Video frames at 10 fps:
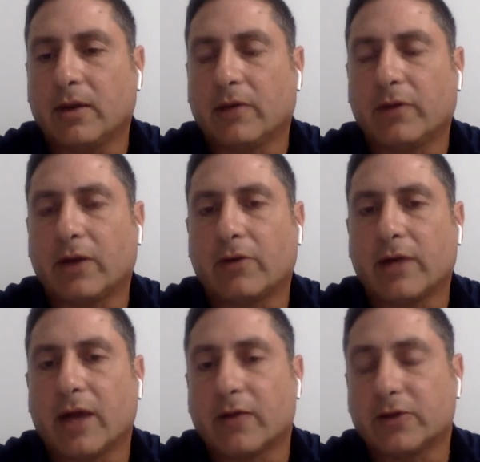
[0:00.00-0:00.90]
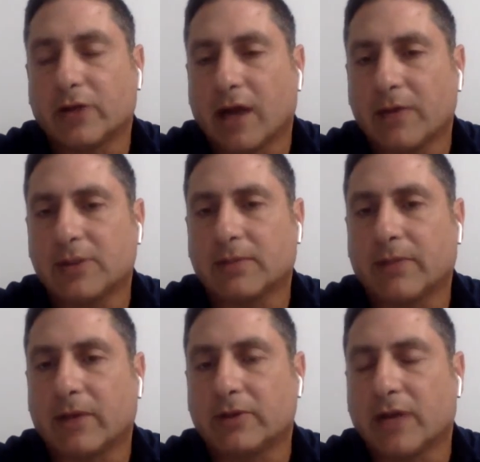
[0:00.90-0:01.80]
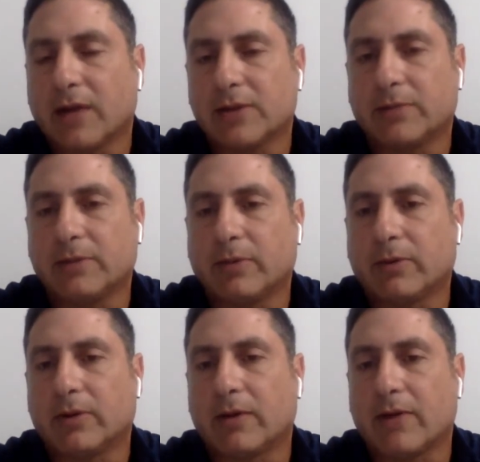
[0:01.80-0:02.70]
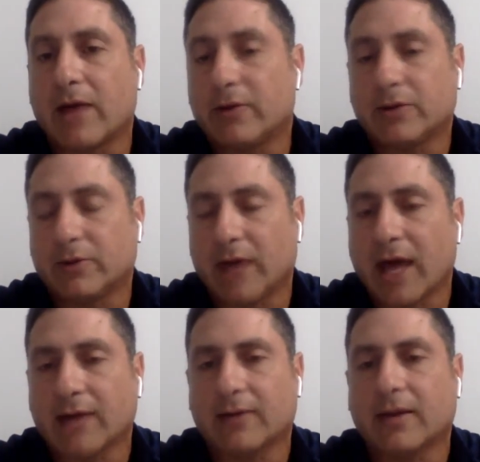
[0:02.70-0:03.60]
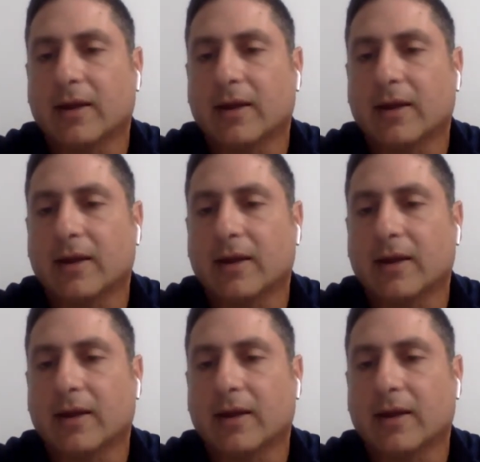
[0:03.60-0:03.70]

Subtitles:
if we could create other jobs and better jobs, that people would rather do that.